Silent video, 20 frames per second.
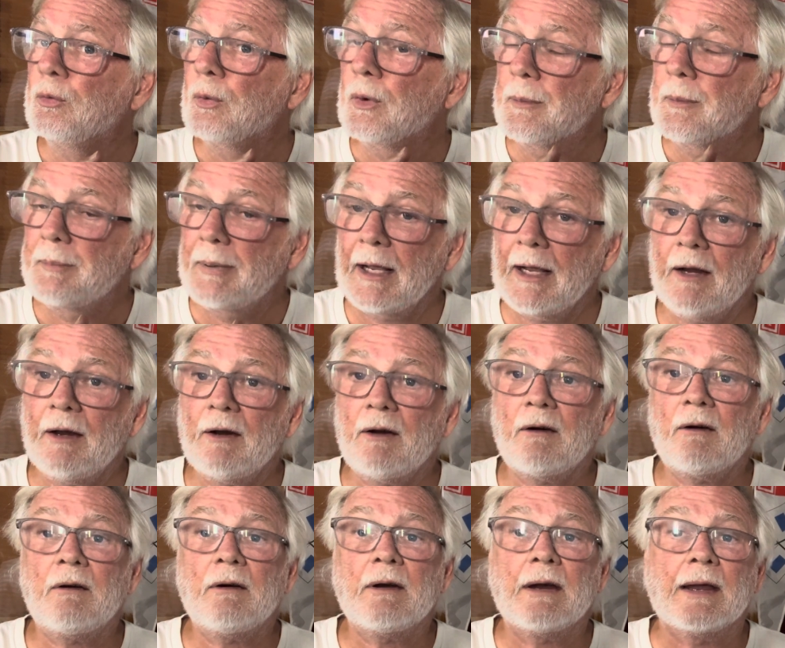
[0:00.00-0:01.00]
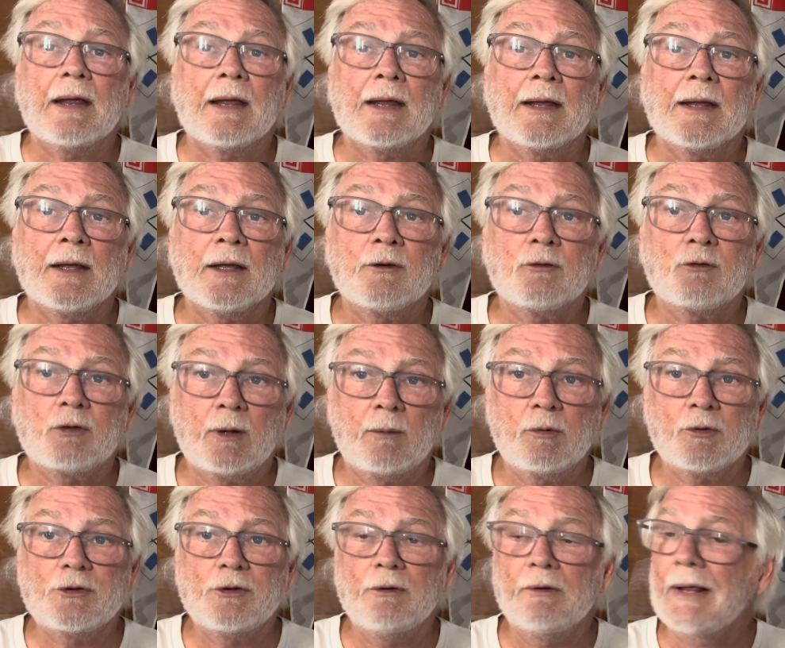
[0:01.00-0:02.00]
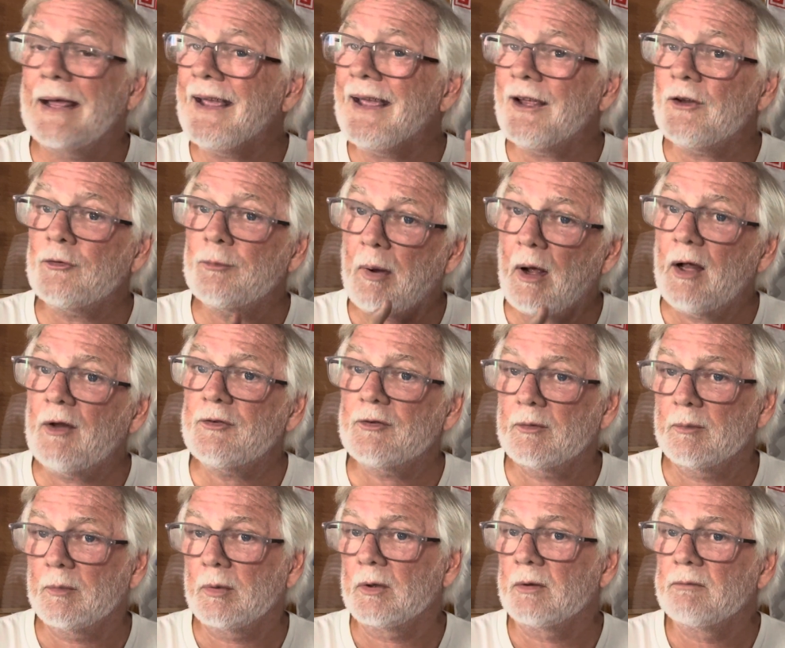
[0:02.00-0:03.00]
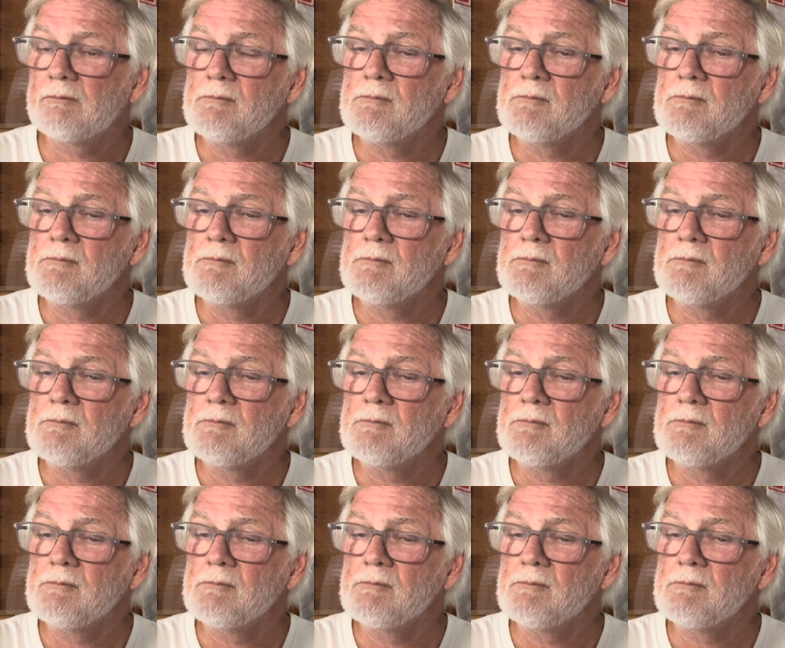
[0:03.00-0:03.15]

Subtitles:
repair and troubleshoot as possible.